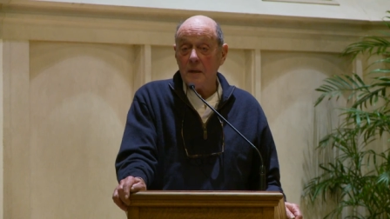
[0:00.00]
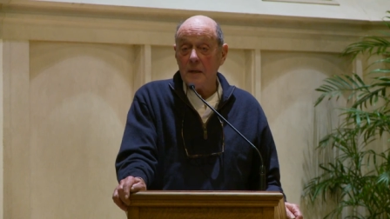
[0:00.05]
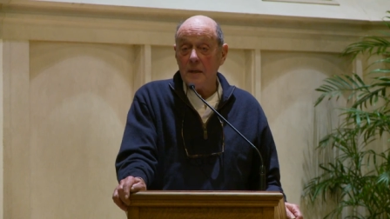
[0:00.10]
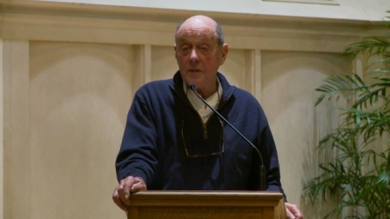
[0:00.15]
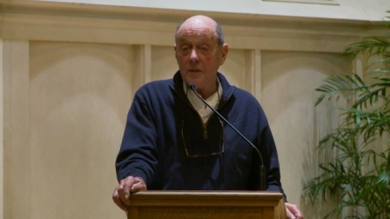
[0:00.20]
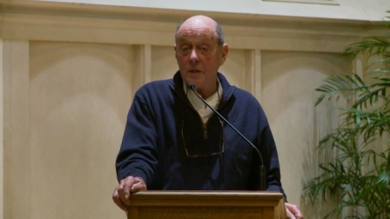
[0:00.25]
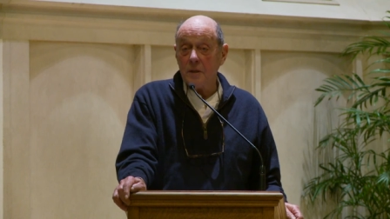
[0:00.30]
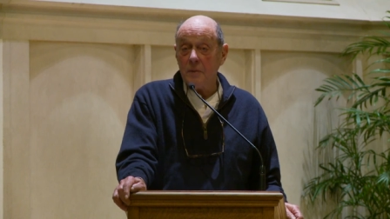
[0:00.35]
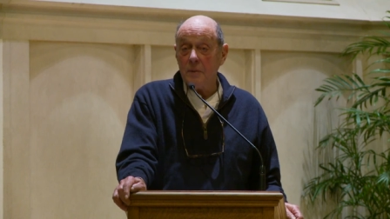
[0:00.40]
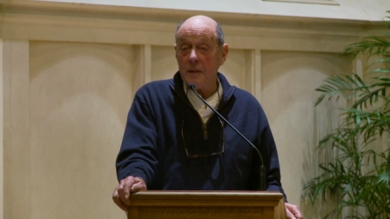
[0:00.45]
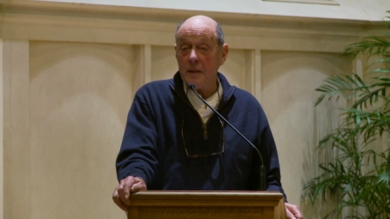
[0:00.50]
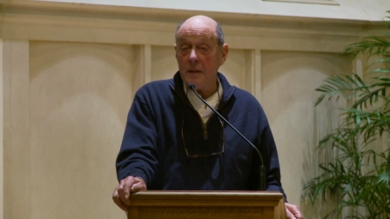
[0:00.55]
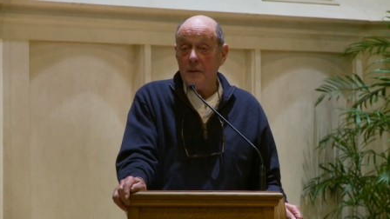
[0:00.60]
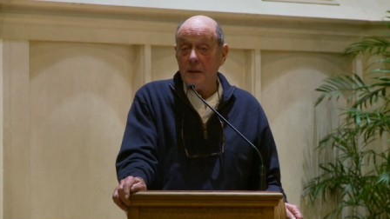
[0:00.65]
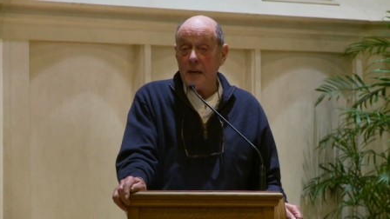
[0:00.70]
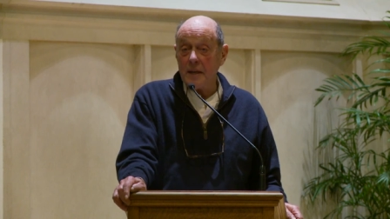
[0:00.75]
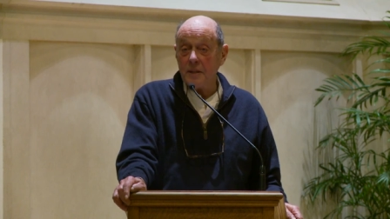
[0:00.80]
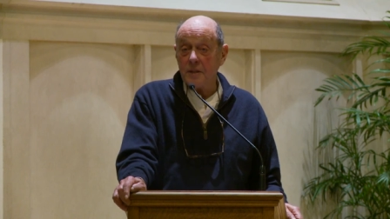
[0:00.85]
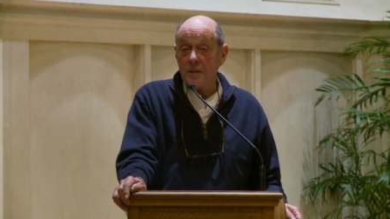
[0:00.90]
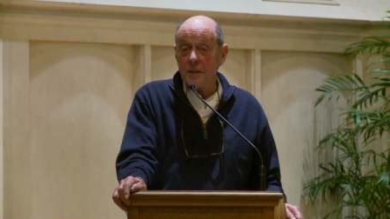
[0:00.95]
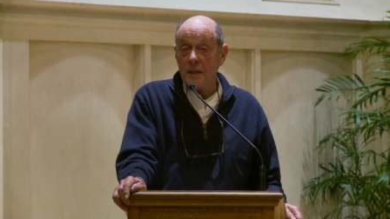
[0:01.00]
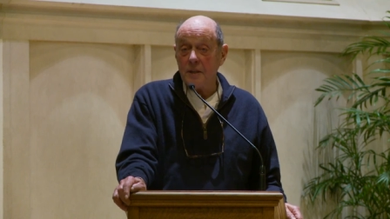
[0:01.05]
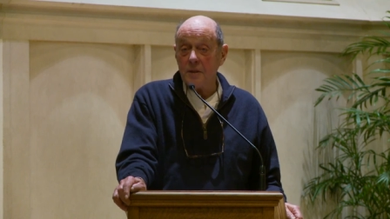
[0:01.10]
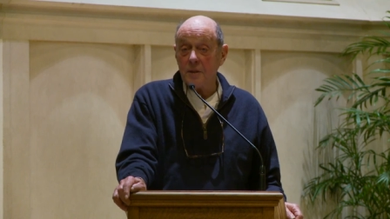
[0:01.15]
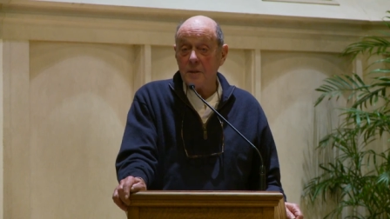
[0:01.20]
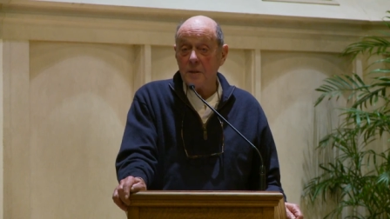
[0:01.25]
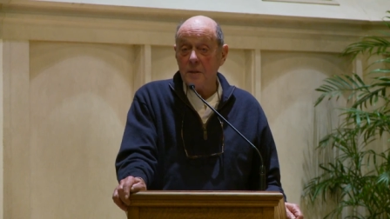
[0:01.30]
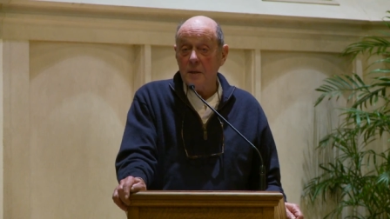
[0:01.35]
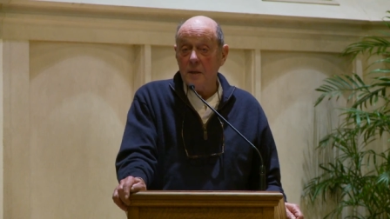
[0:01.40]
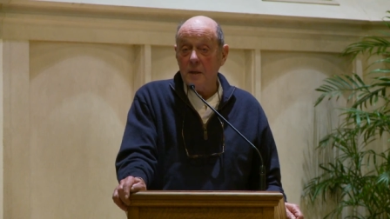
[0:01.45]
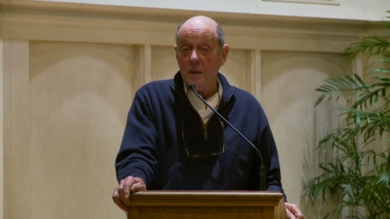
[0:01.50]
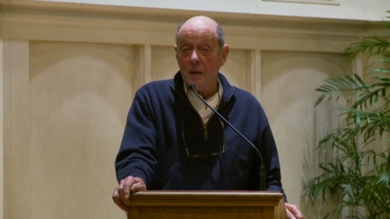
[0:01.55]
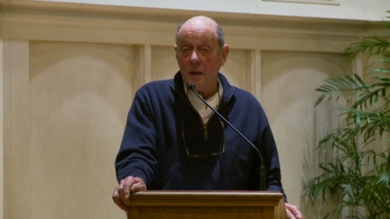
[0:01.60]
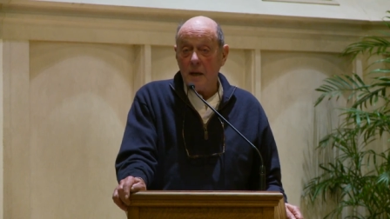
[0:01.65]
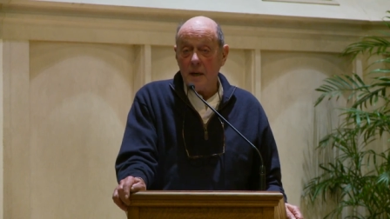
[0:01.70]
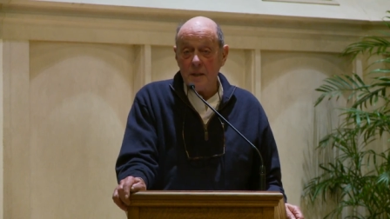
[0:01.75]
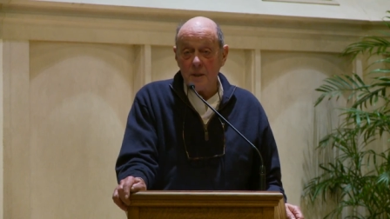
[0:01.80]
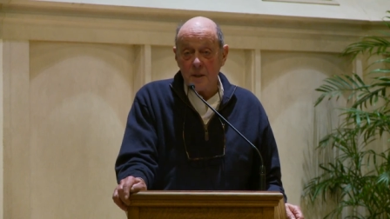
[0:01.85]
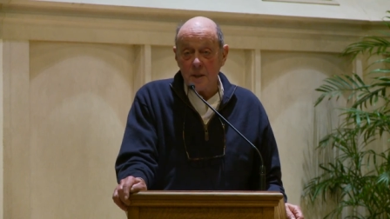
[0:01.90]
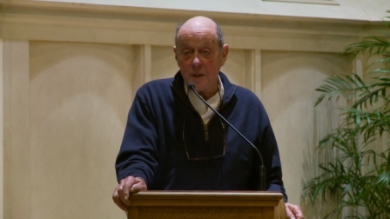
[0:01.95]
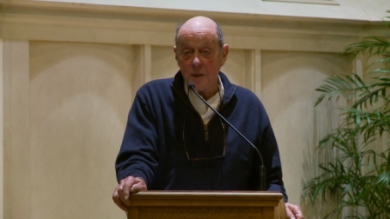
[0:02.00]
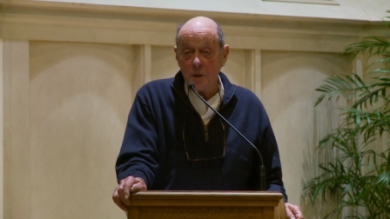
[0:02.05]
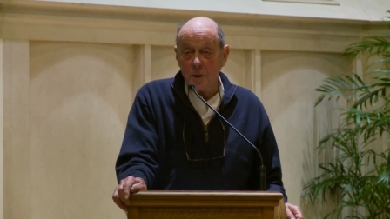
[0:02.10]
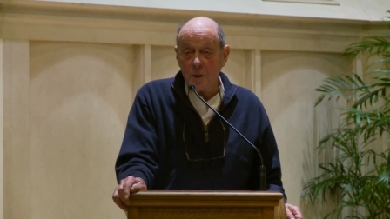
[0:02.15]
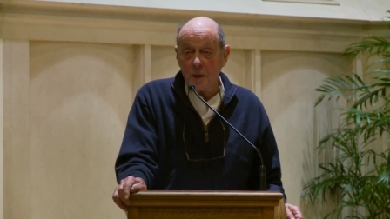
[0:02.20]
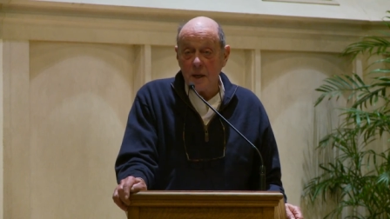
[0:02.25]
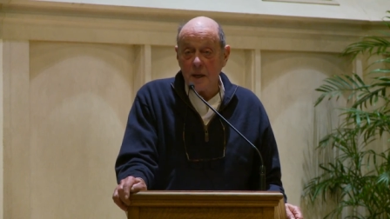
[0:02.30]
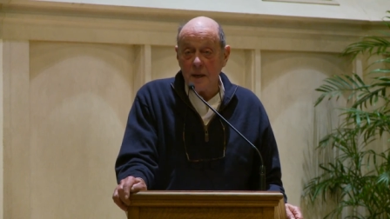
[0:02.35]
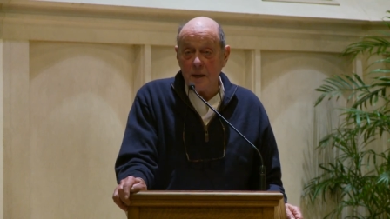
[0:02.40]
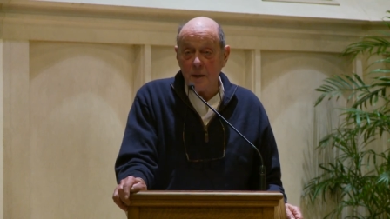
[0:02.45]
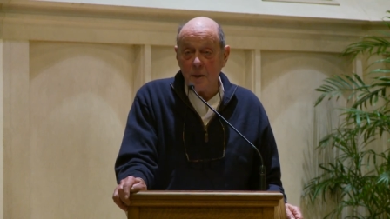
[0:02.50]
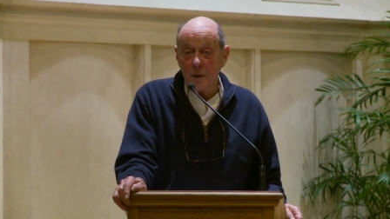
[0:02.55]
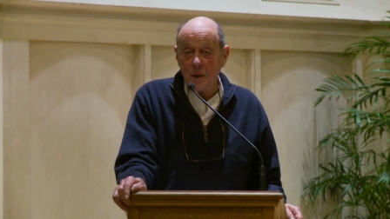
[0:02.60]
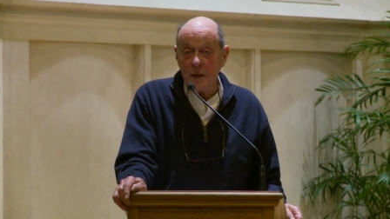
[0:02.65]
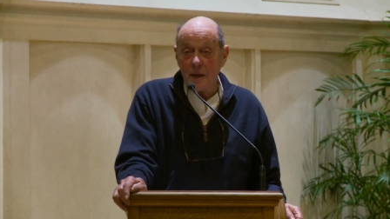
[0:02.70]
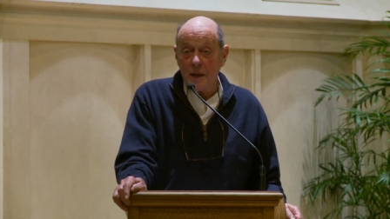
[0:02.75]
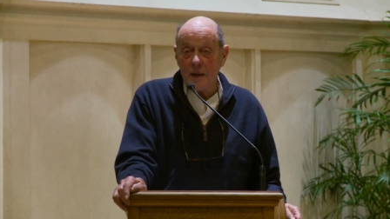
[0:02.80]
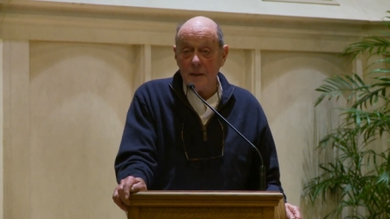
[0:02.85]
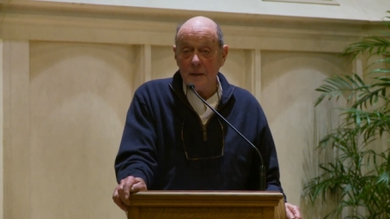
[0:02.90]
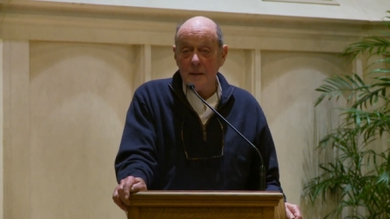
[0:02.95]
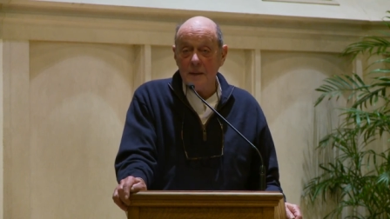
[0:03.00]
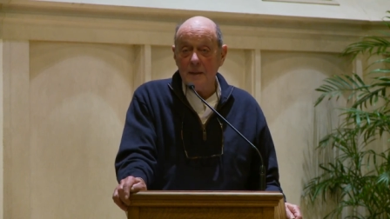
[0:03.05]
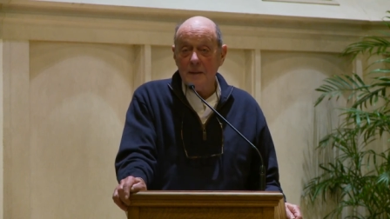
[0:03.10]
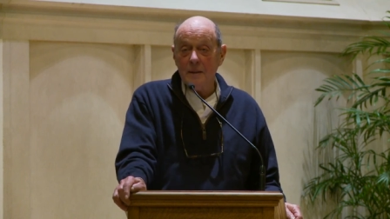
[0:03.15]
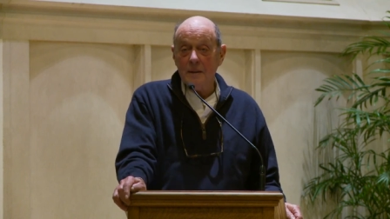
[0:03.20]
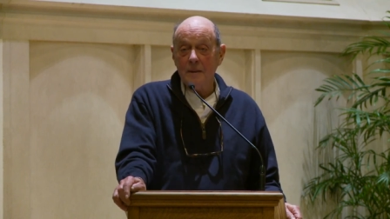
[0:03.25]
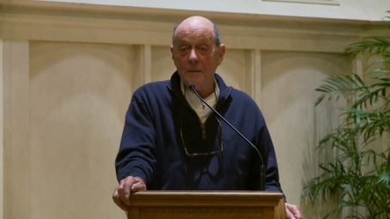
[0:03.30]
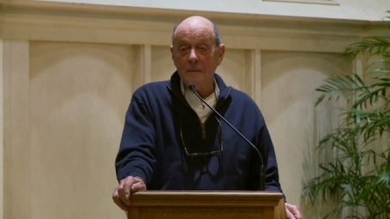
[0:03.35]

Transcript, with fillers: And so, in that sense, I see you shaking your head.